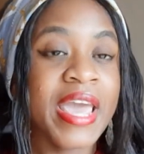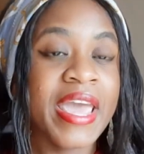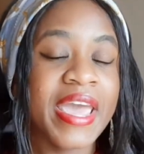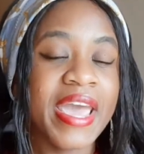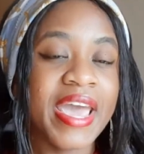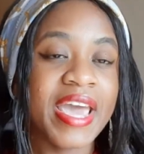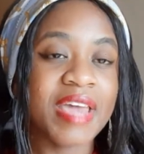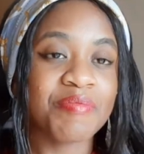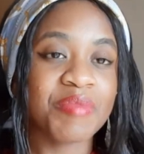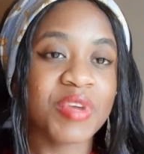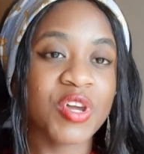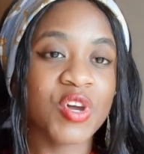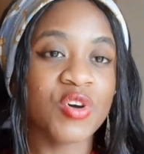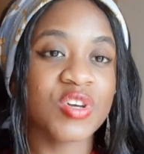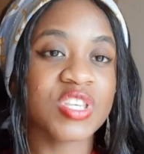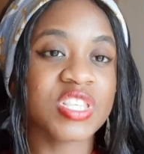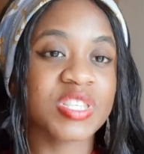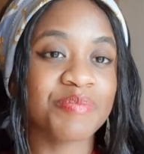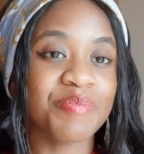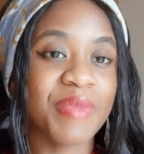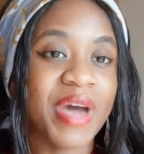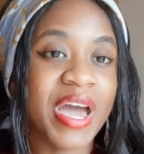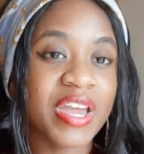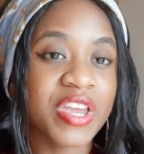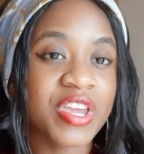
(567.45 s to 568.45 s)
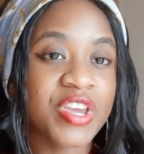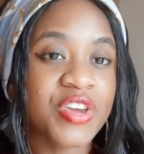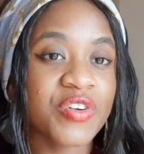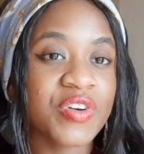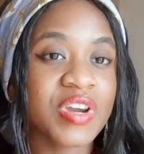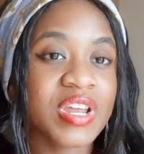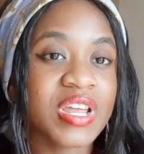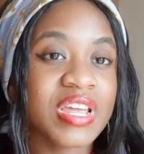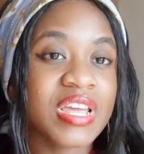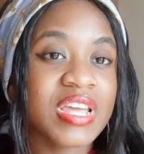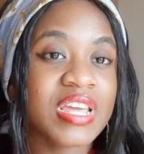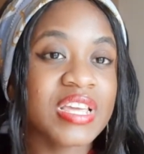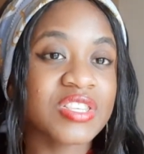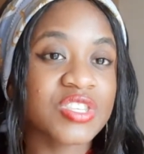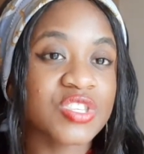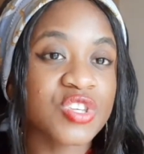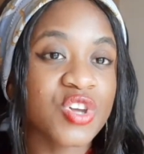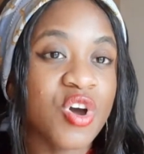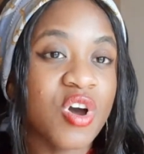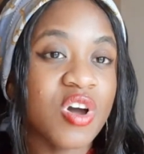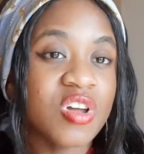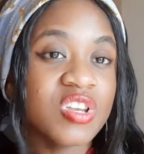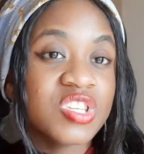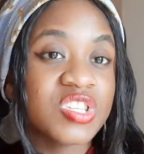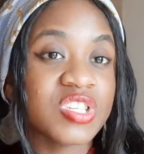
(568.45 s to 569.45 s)
And because Mercury is
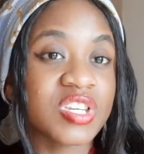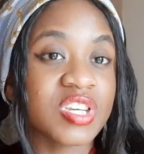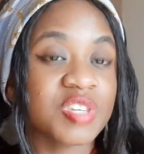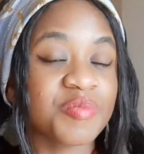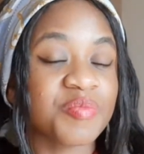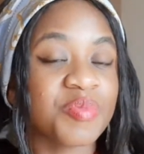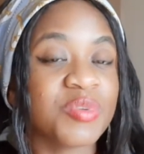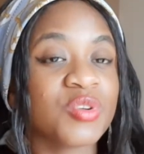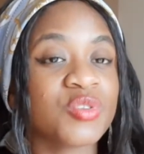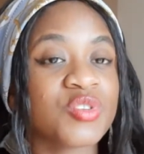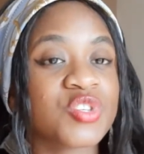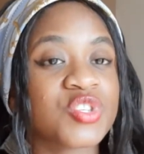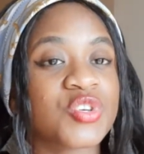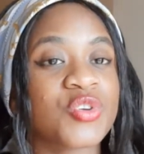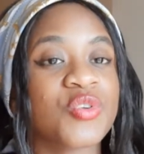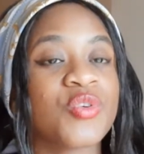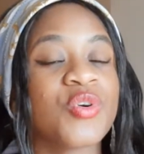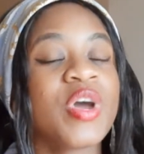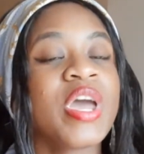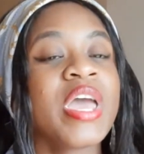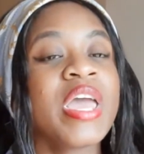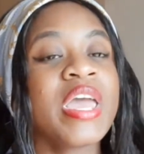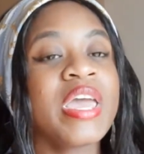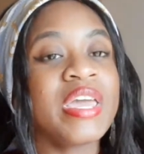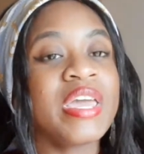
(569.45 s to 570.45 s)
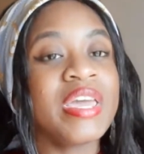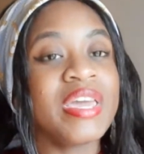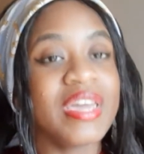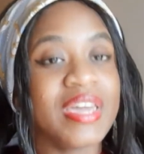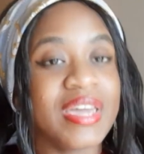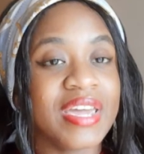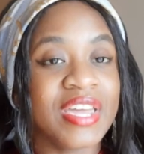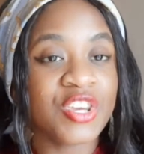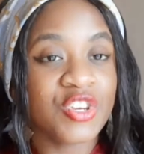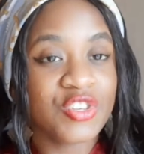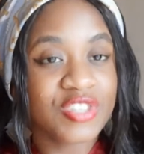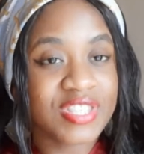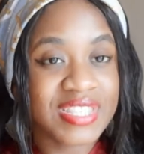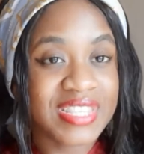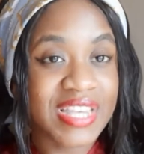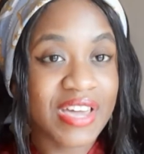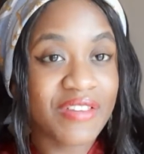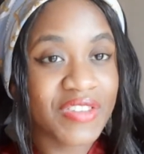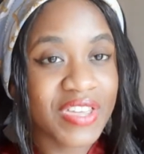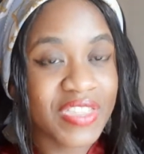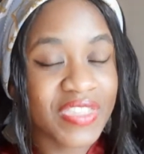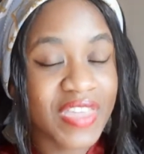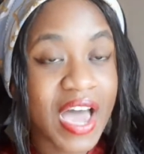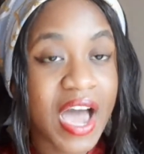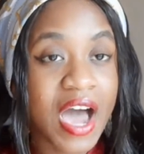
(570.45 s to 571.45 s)
conjunct Pluto in your
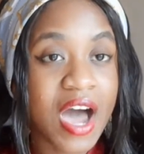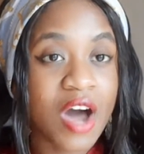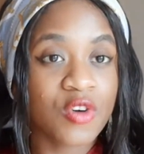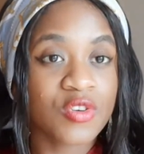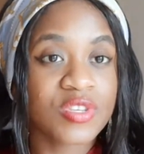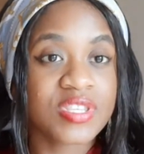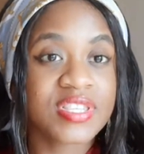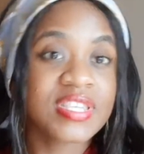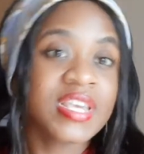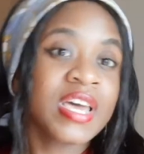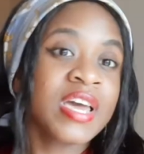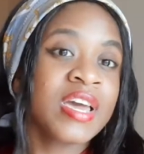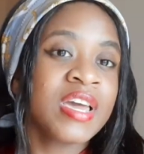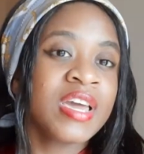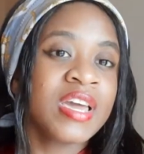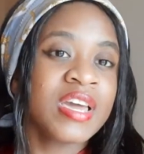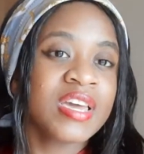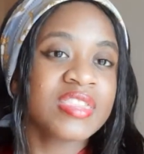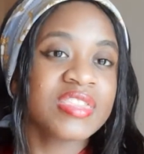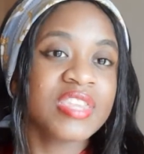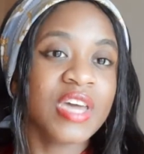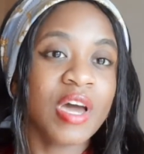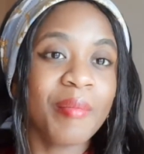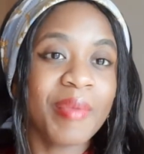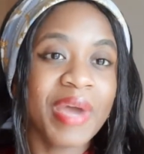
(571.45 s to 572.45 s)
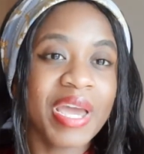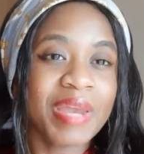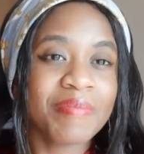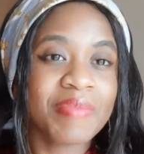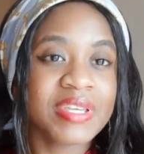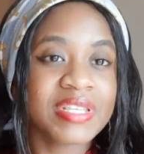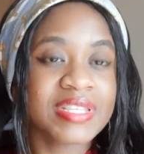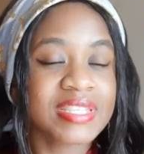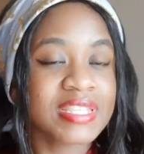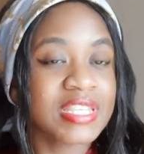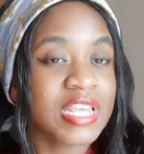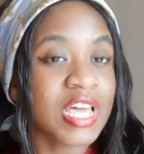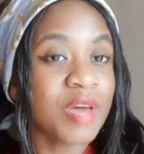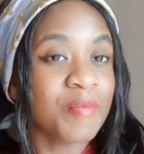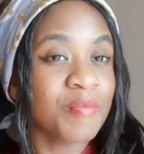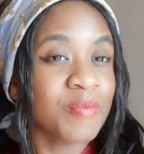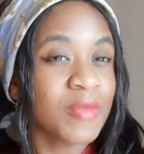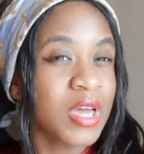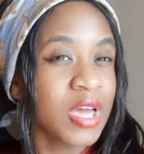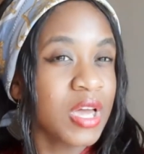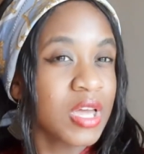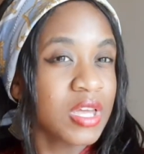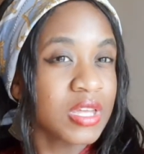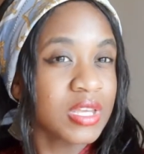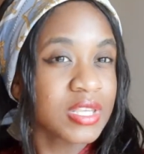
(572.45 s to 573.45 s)
seventh house, there might be some
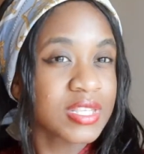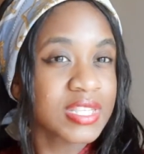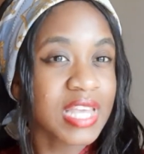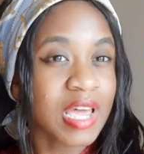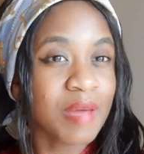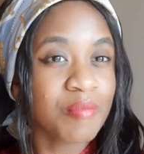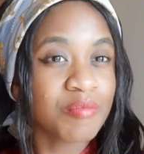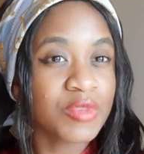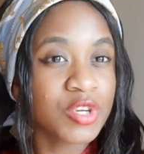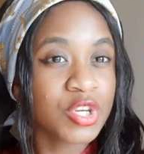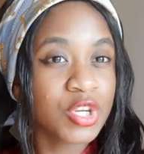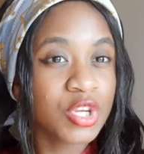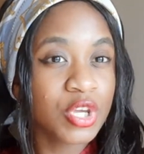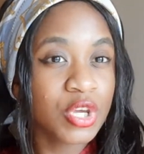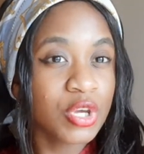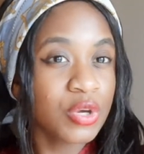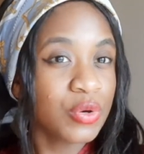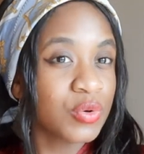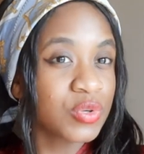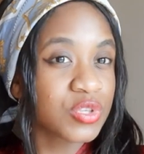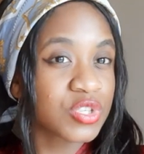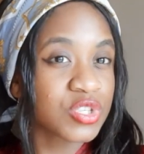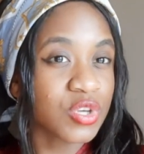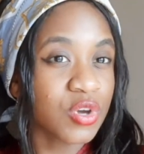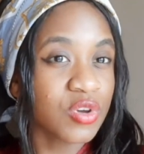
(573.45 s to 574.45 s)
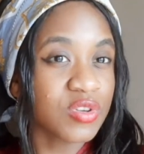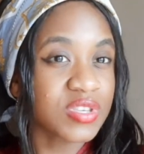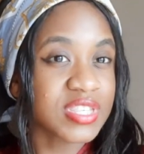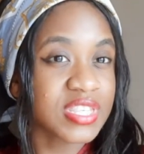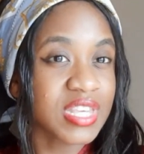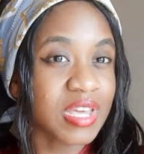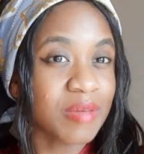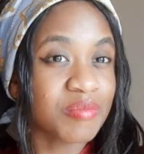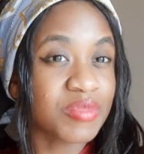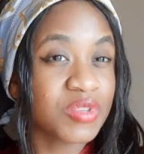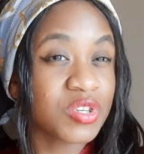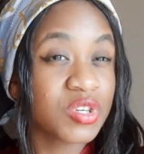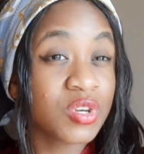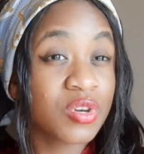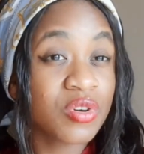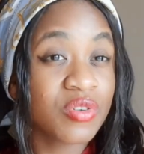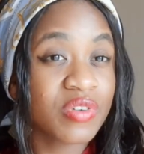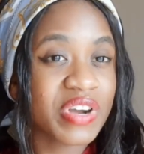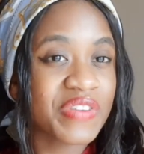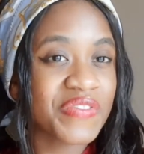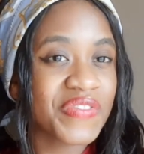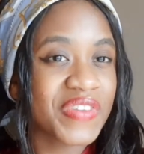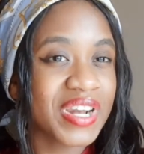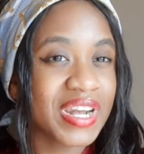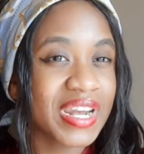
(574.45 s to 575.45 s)
news or some new
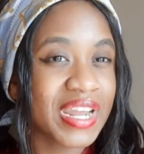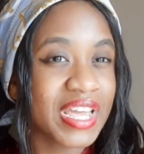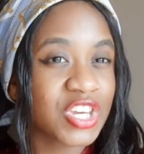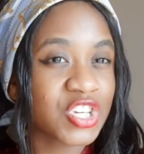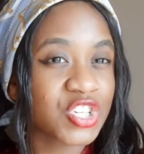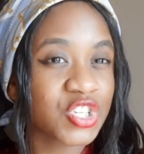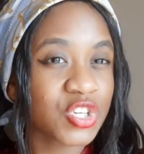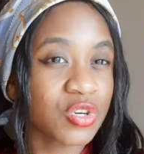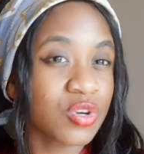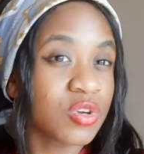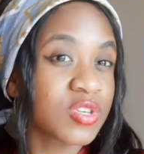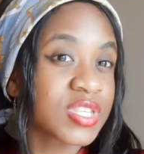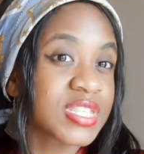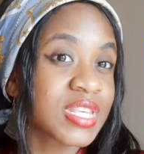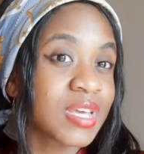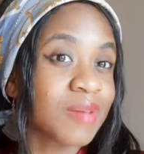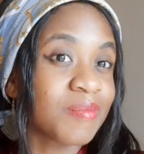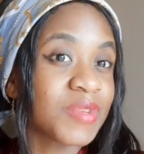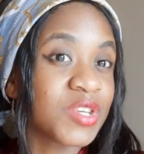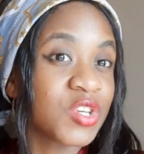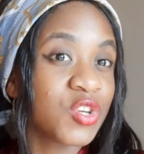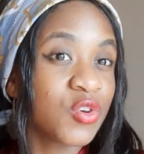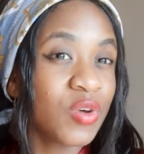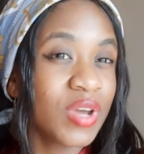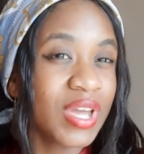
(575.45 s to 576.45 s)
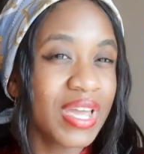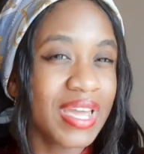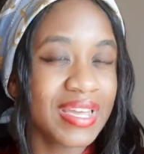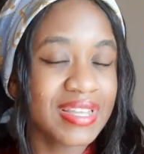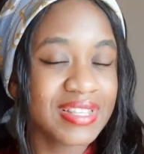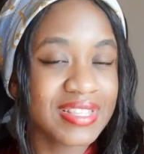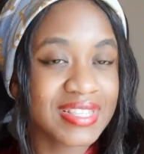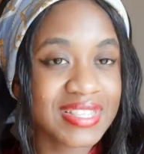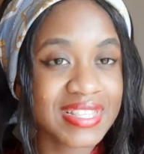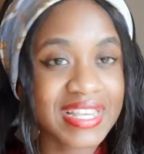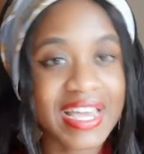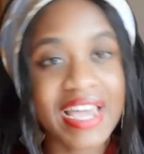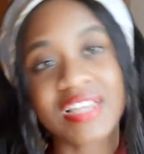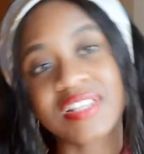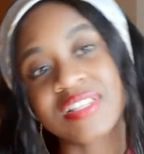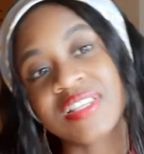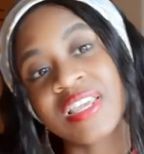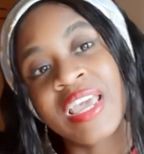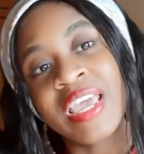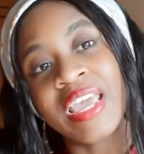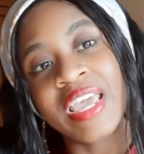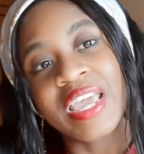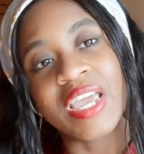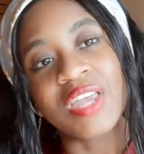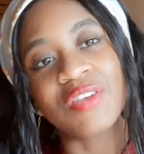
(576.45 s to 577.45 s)
revelation or some new insights
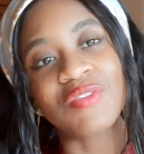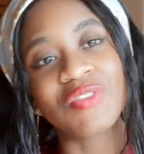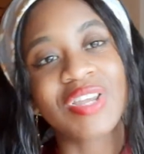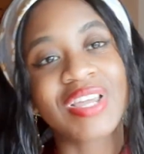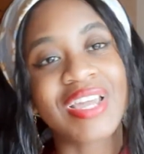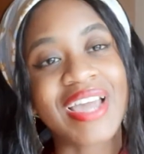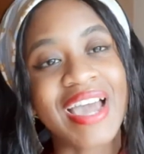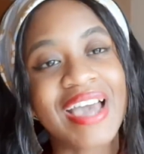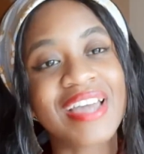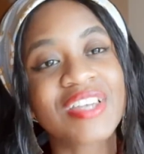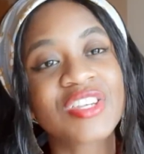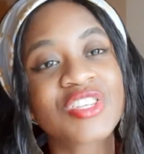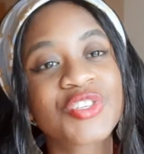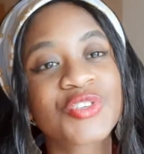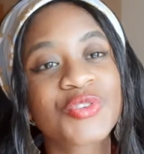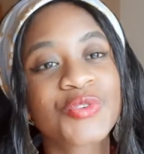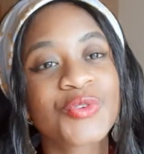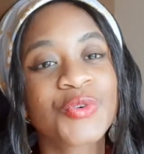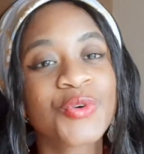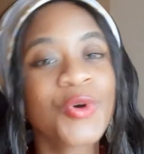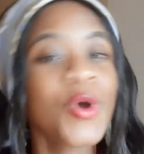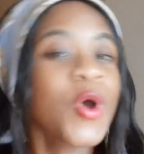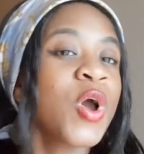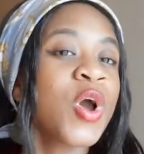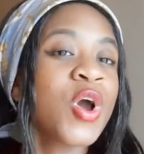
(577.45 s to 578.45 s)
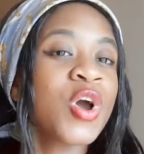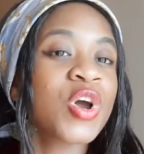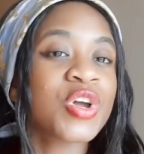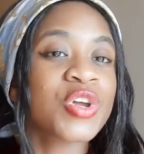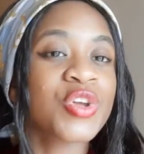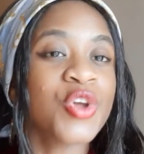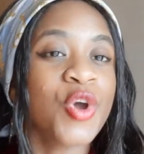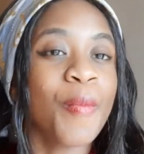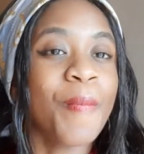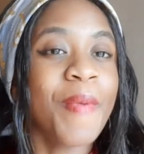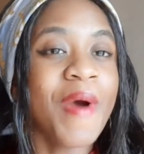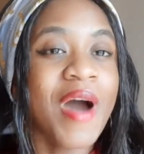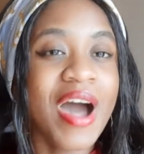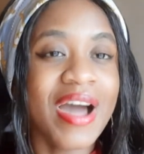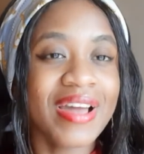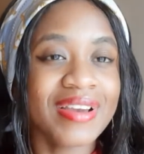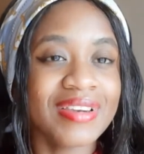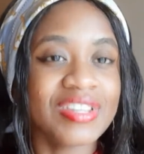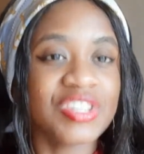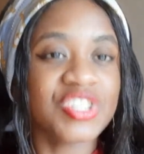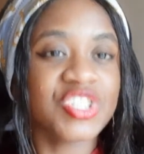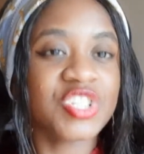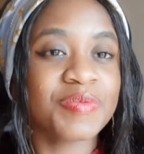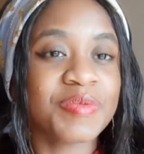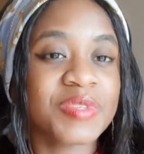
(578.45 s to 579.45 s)
in regard to your
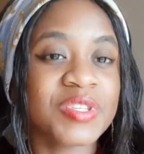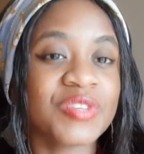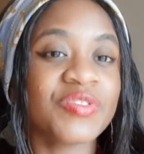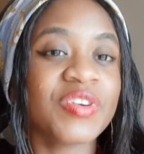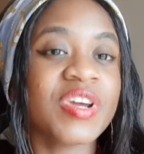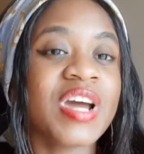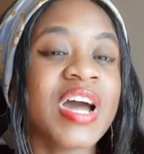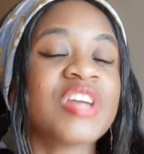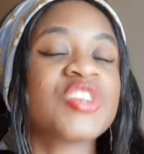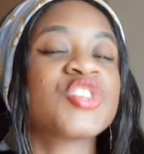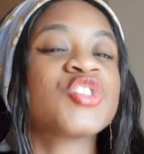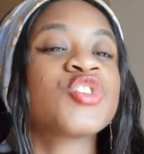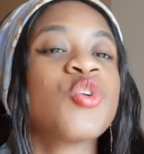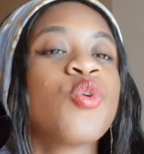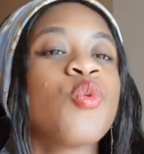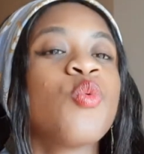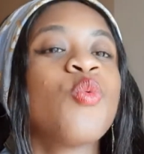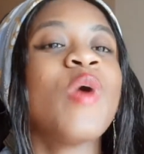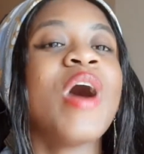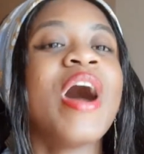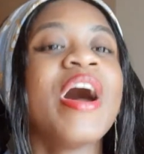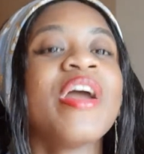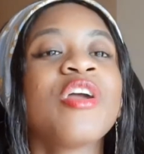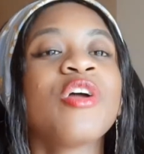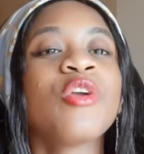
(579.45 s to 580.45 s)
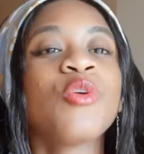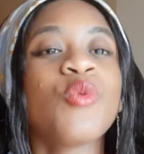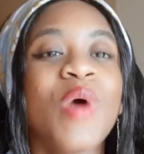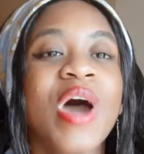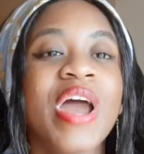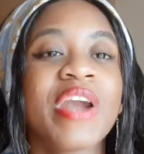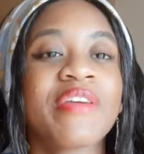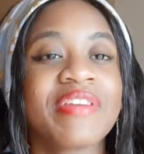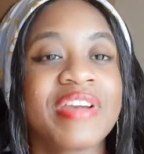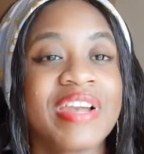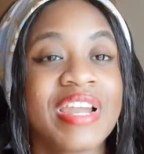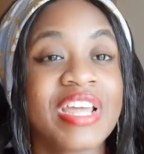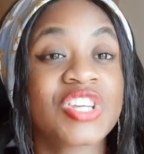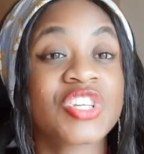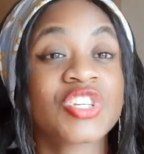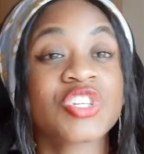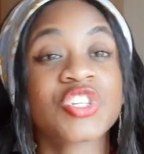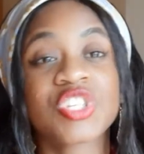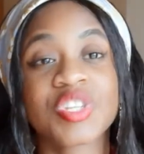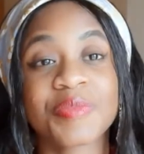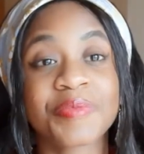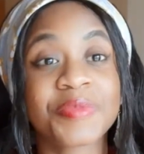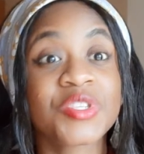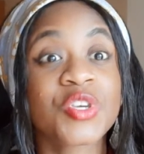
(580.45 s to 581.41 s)
partnerships, in regard to your one-on-one relationship.